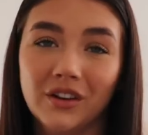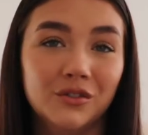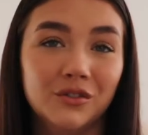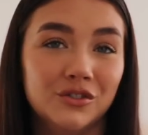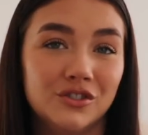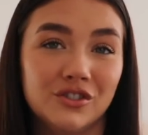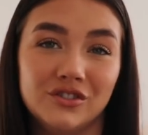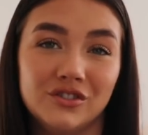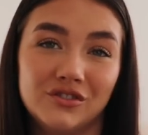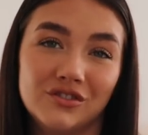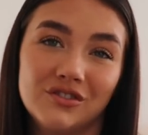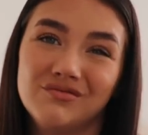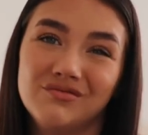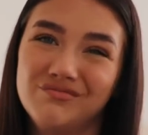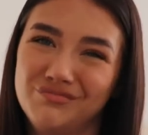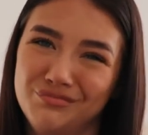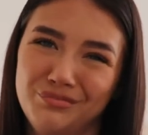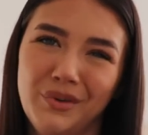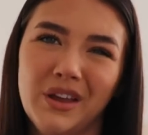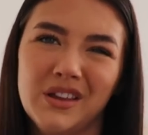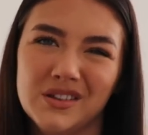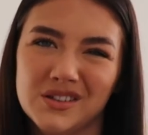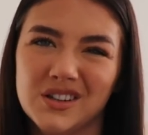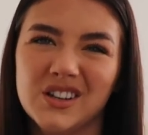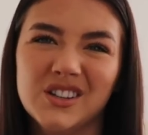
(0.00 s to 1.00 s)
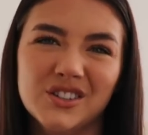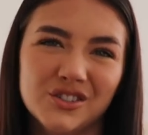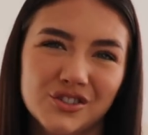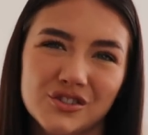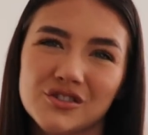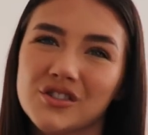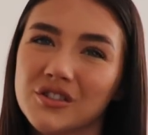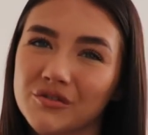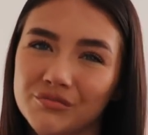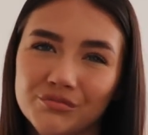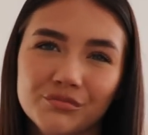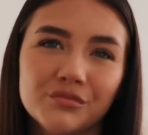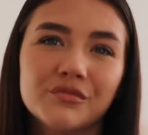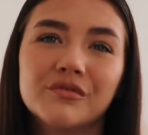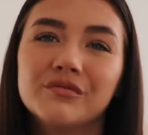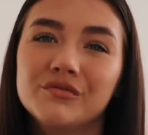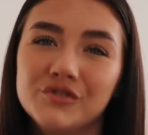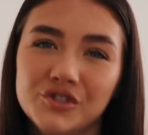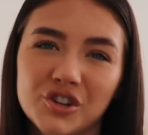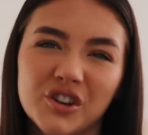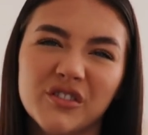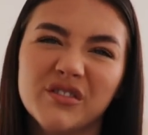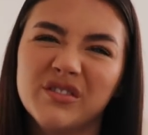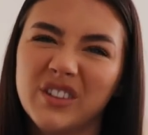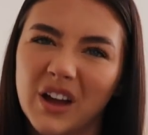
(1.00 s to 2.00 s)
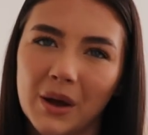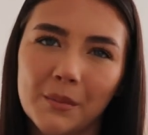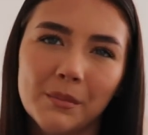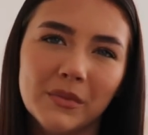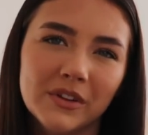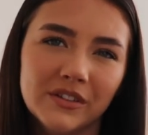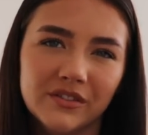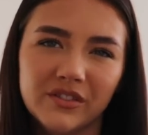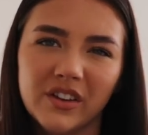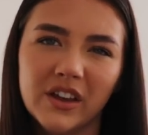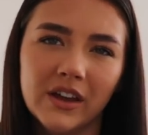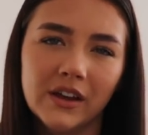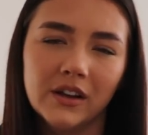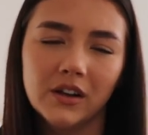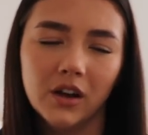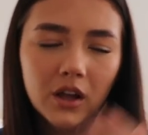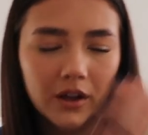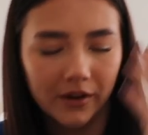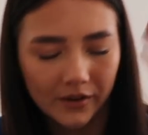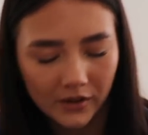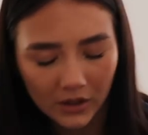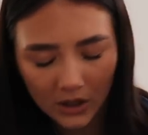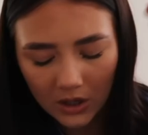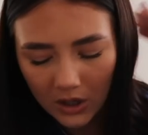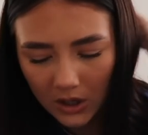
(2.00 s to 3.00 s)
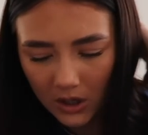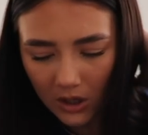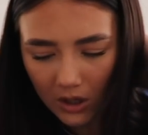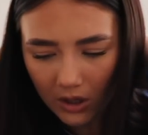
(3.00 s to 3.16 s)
It was basically, it's just a family thing. Like,